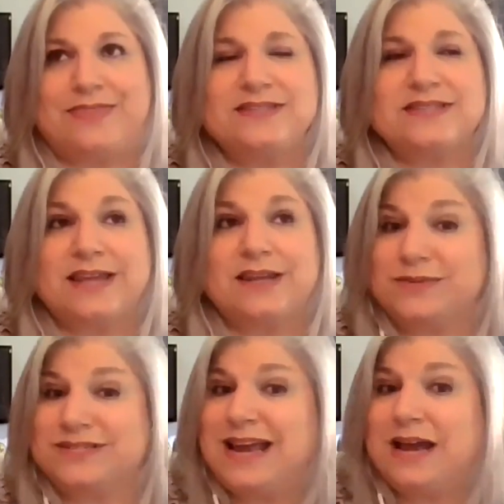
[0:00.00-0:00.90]
And this lady
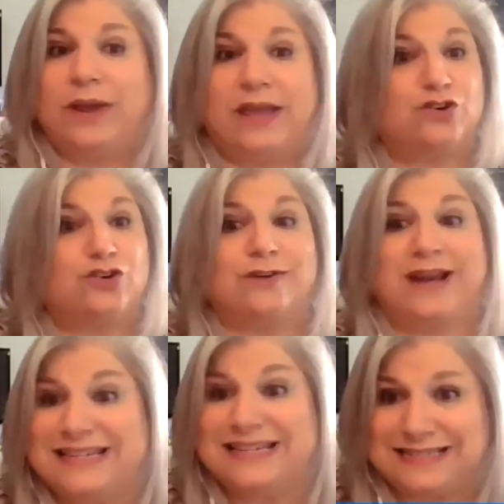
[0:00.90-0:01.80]
was now in her
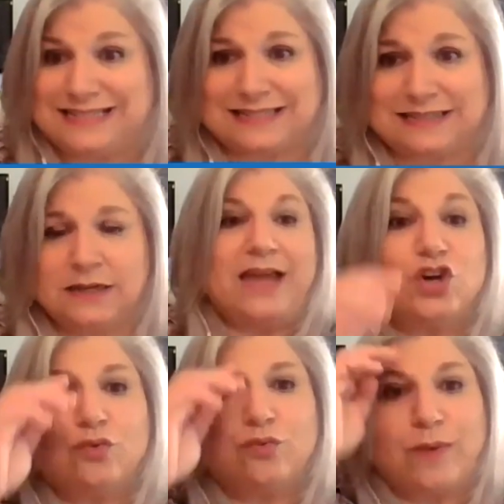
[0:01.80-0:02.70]
90s, and
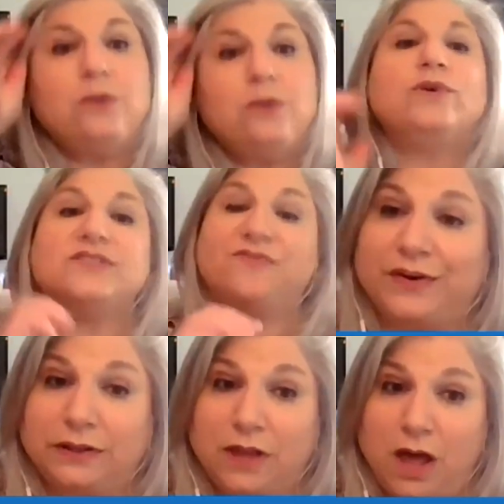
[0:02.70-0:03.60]
her rate was
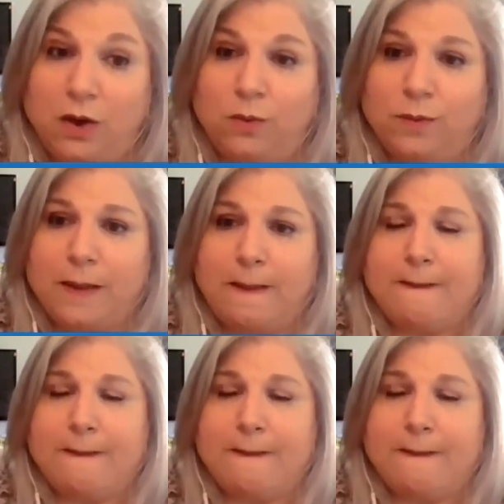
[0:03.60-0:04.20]
very low.